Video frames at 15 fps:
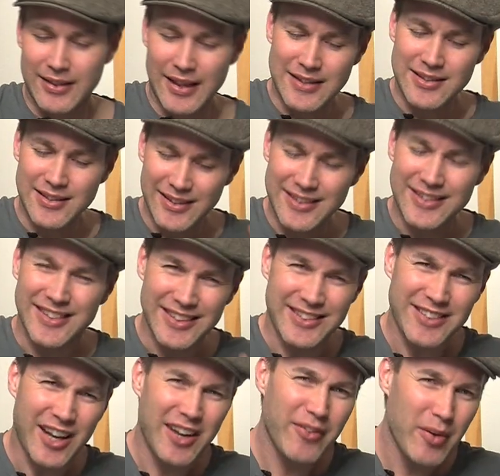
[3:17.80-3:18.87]
That's, it's, it's
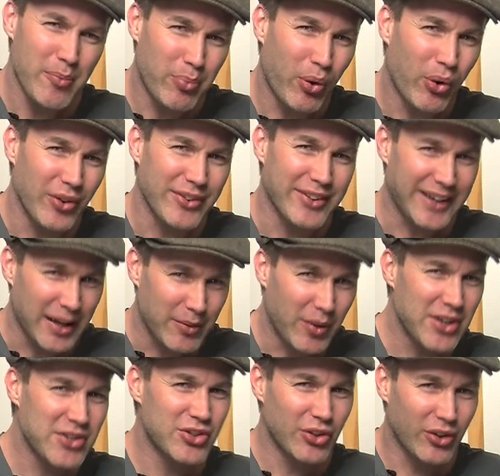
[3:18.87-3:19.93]
kind of important to get,
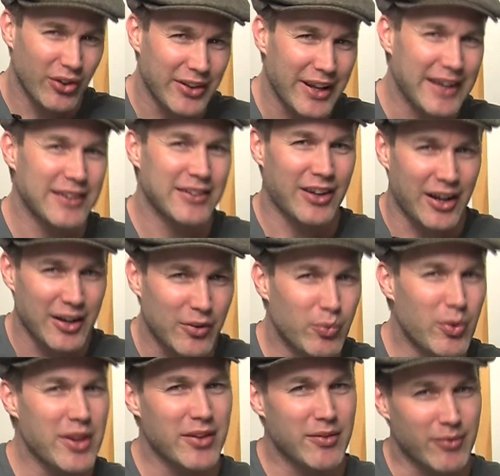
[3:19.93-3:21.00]
once you're on that kind of
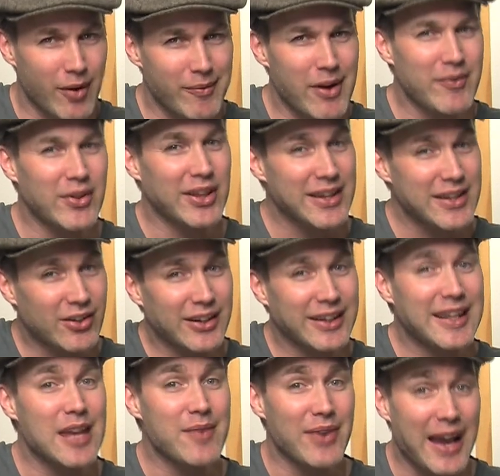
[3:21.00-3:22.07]
rhythm, remember that you've got to
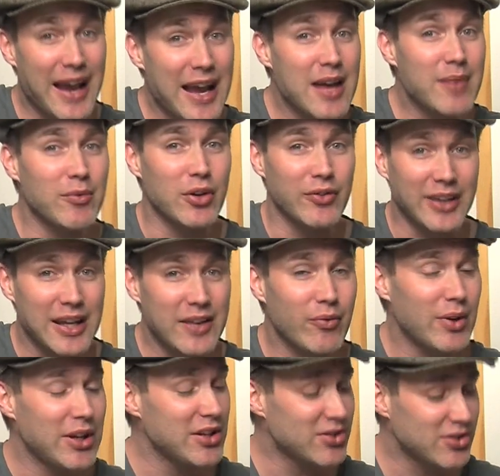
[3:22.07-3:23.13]
keep your hand moving, even
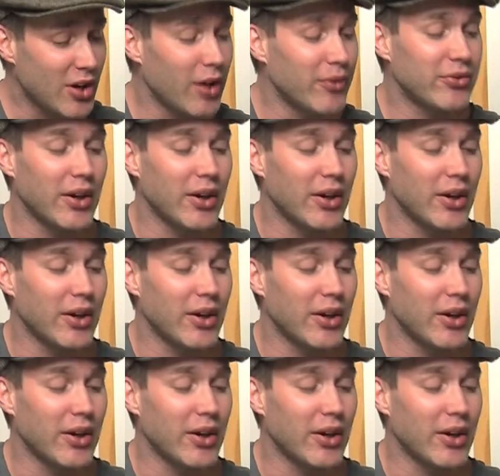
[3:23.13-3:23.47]
when you stop.